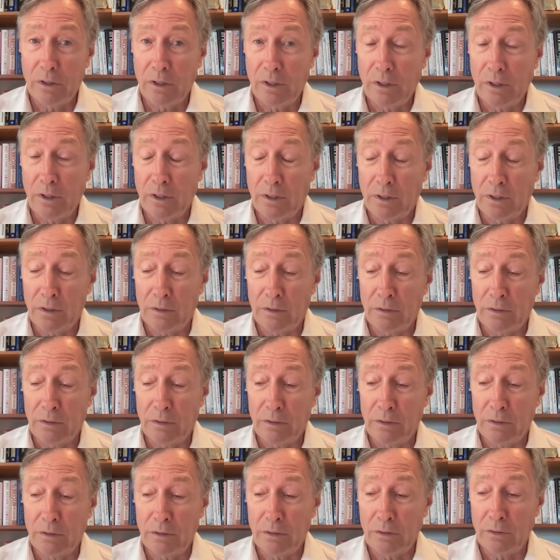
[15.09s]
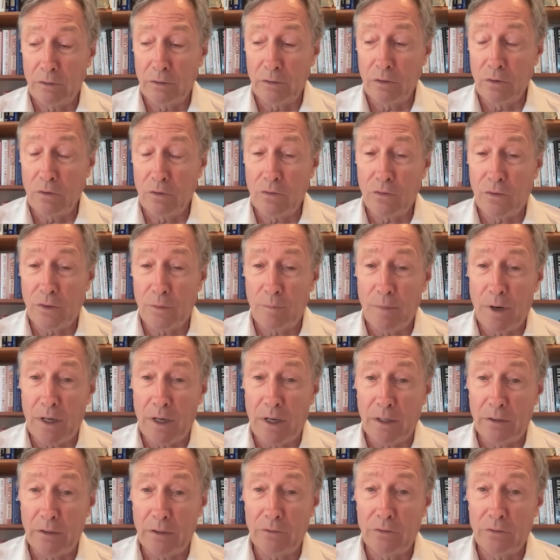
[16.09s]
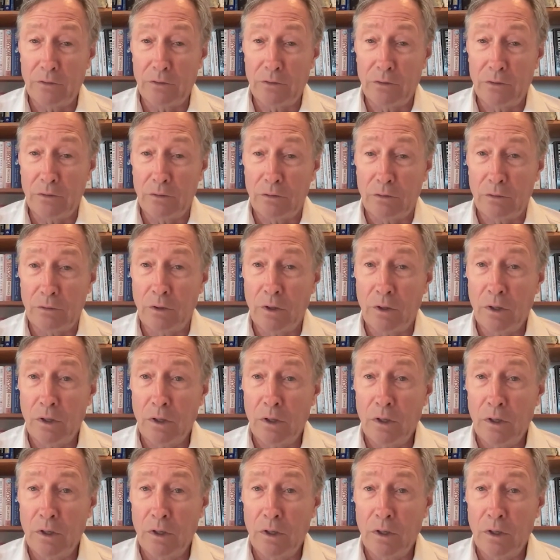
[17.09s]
and uh, use the money to